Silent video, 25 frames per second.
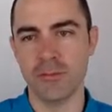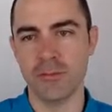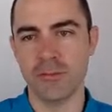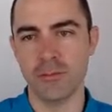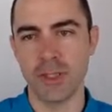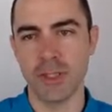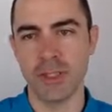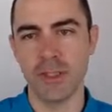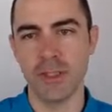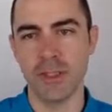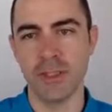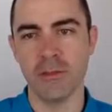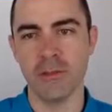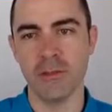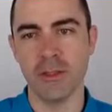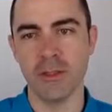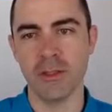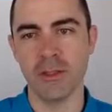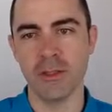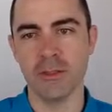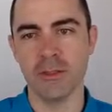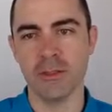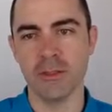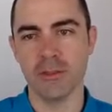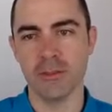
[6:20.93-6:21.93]
by the
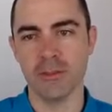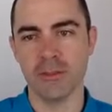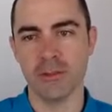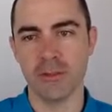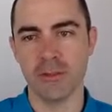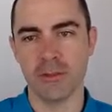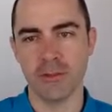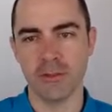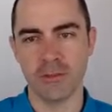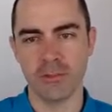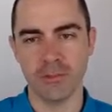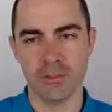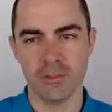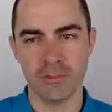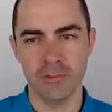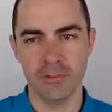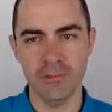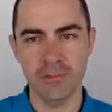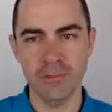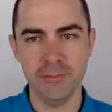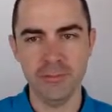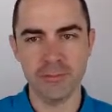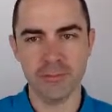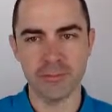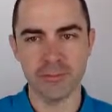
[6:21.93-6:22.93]
event,
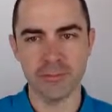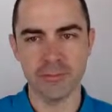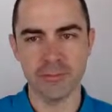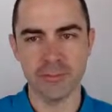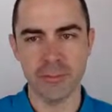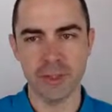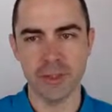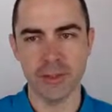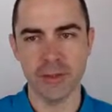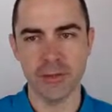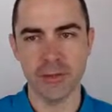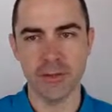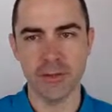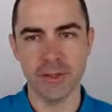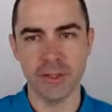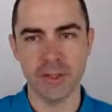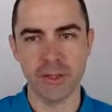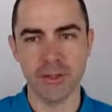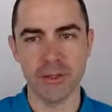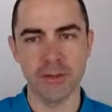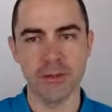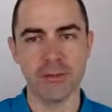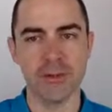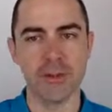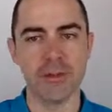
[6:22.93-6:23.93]
in the
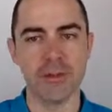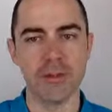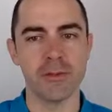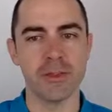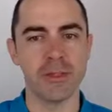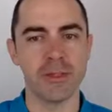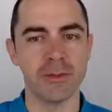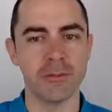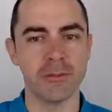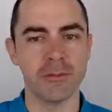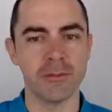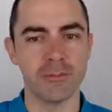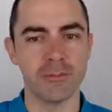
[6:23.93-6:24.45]
direction of the event.